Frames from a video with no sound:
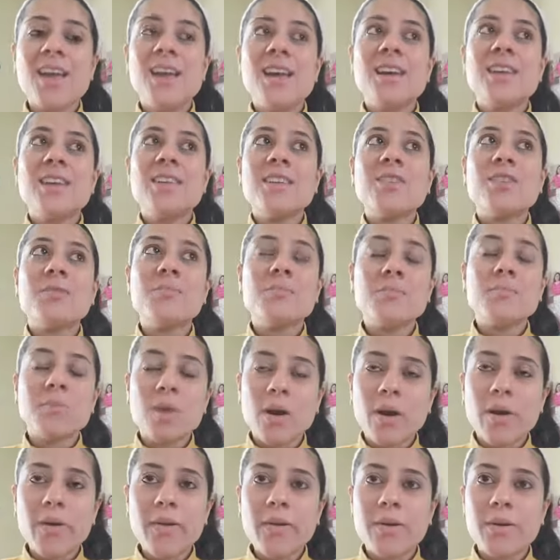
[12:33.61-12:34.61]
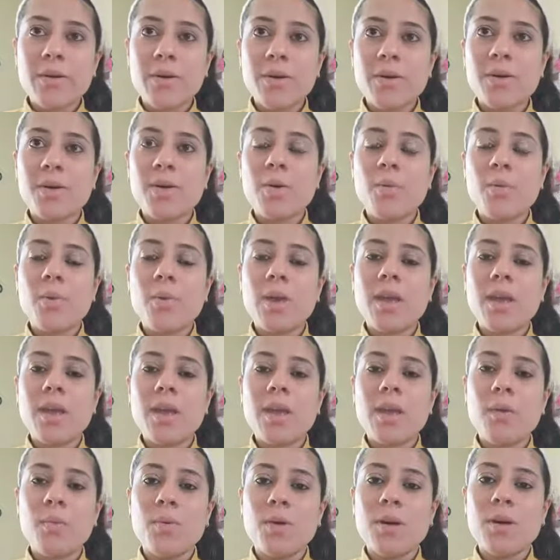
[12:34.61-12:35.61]
Tomorrow
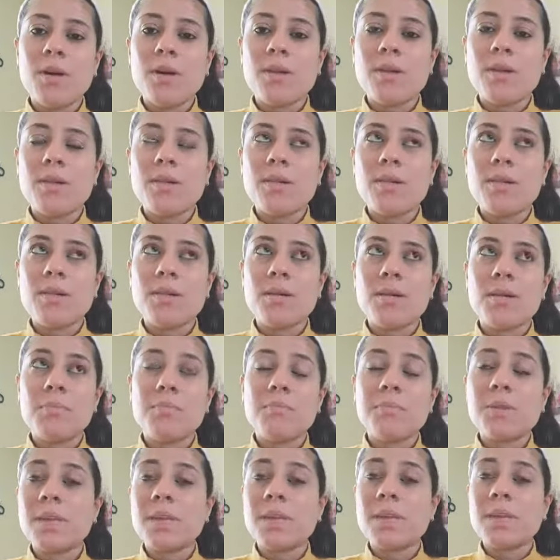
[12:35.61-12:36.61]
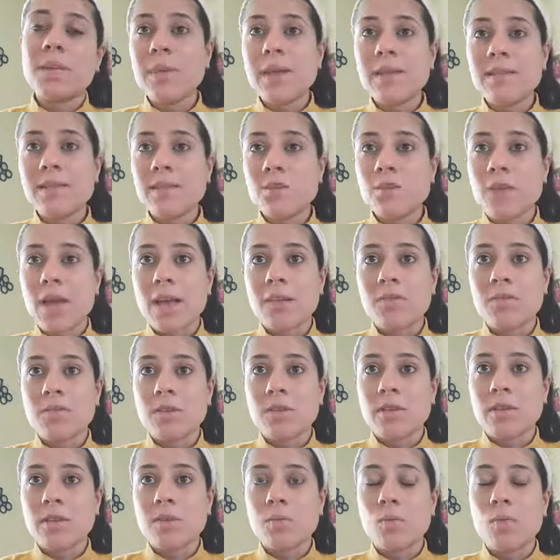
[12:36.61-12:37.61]
we will give me a
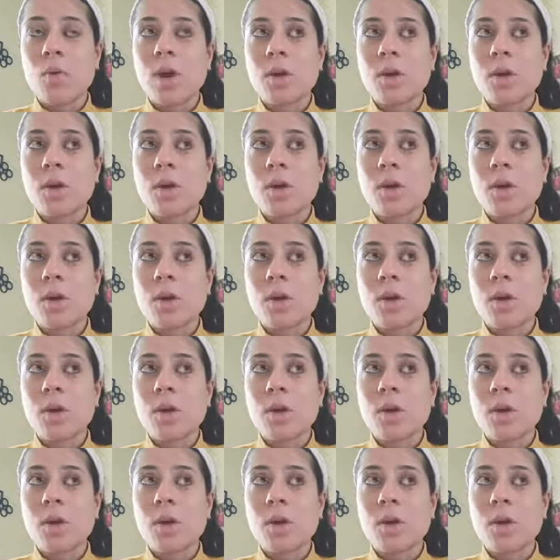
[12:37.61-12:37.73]
suggestion.